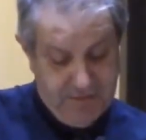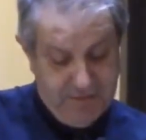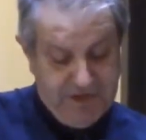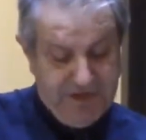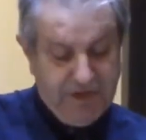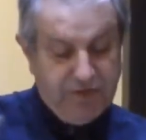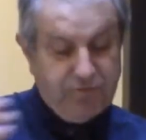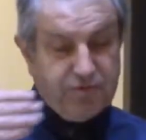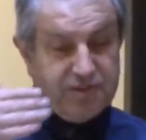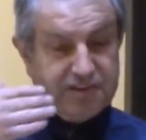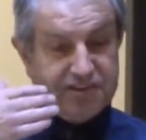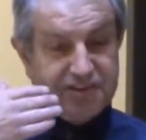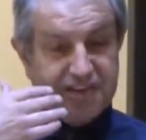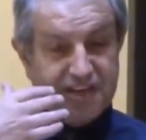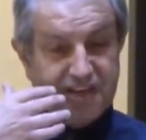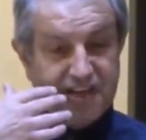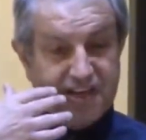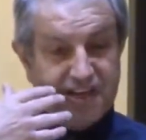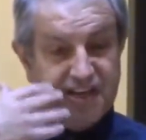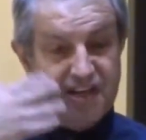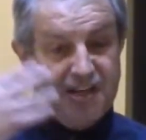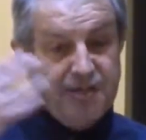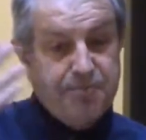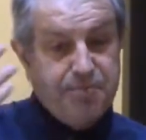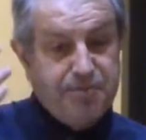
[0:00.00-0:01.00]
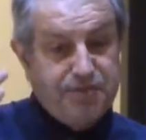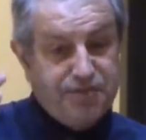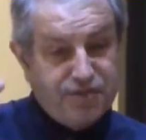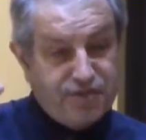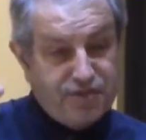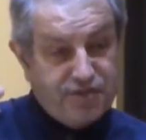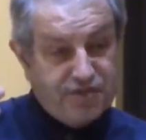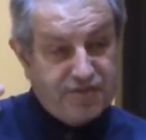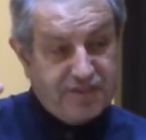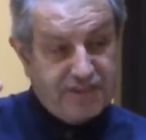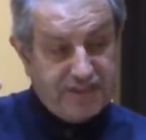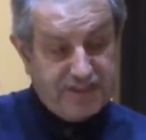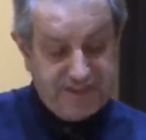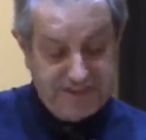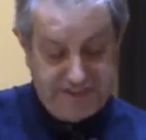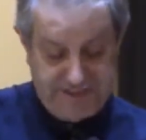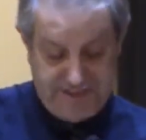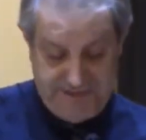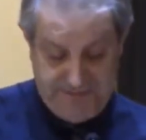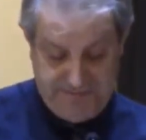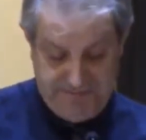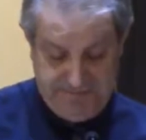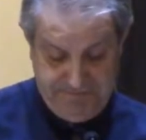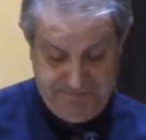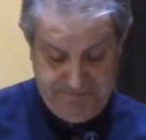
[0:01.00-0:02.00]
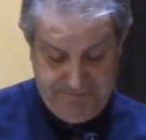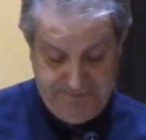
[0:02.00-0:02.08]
but it was lip service,